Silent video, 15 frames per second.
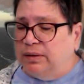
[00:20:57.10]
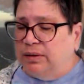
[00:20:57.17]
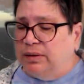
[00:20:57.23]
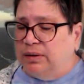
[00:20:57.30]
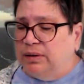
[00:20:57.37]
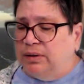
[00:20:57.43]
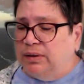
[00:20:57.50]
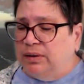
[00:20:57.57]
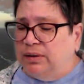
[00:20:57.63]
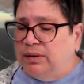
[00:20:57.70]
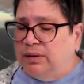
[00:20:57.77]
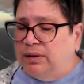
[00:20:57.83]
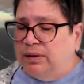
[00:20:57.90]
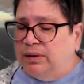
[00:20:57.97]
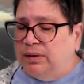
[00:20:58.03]

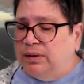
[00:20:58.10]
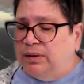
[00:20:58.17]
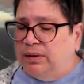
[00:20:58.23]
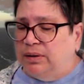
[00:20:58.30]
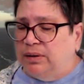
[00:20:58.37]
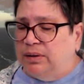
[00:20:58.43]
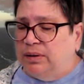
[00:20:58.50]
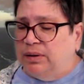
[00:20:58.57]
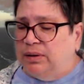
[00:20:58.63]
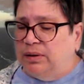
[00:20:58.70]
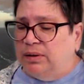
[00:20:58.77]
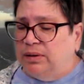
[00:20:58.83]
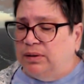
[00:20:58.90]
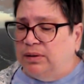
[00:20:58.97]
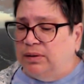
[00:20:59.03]

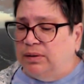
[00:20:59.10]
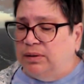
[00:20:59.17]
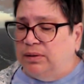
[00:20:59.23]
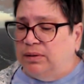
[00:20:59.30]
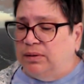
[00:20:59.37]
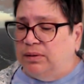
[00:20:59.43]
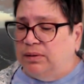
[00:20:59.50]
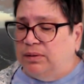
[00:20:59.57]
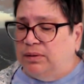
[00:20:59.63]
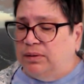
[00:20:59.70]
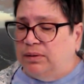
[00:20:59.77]
Nothing is said.